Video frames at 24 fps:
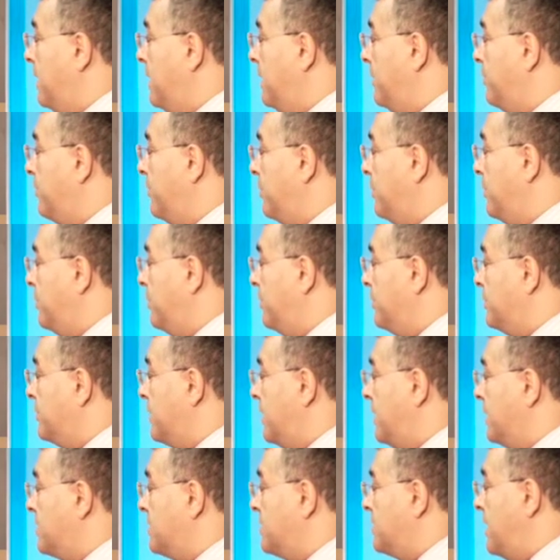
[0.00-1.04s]
for
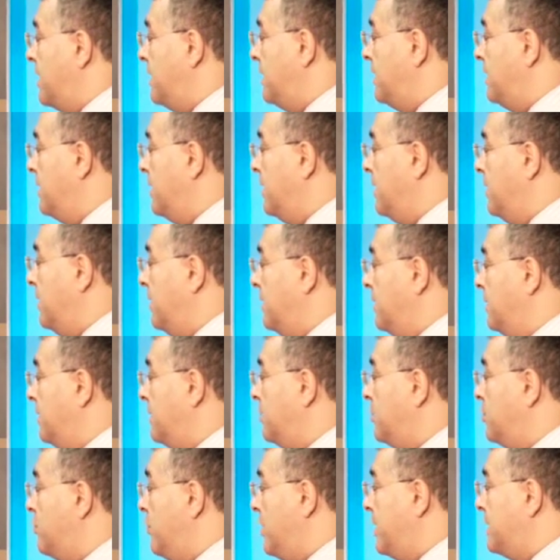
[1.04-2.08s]
a stake in
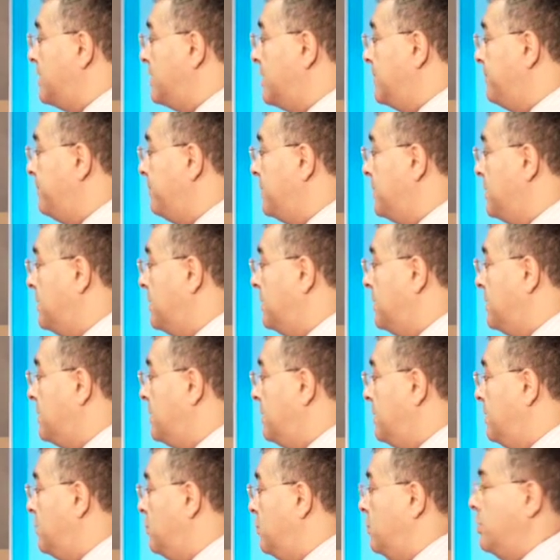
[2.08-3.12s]
Grit,
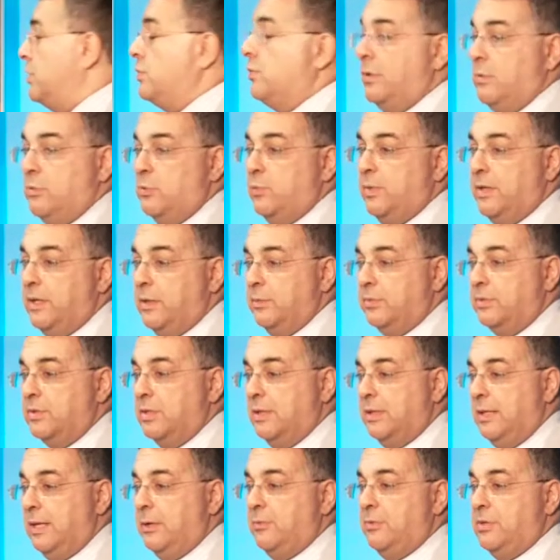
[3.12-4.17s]
which we will be able to
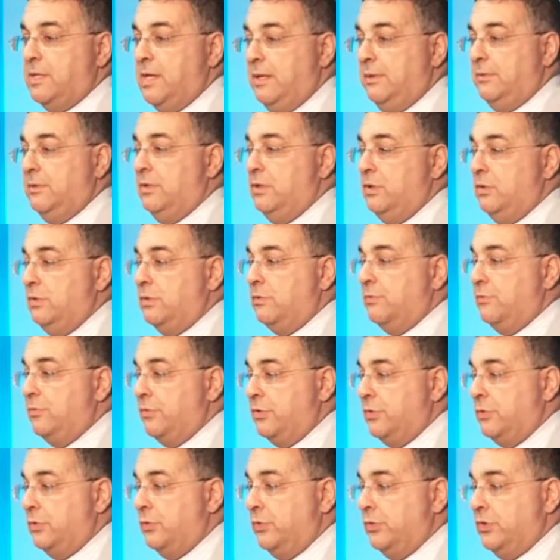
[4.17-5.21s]
liquidate and use for
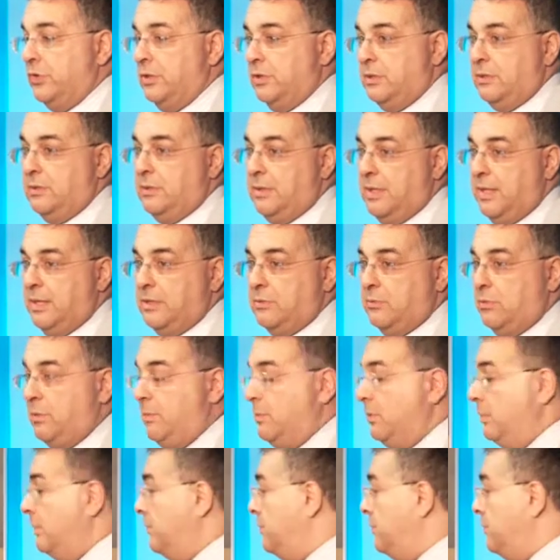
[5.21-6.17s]
resources as we move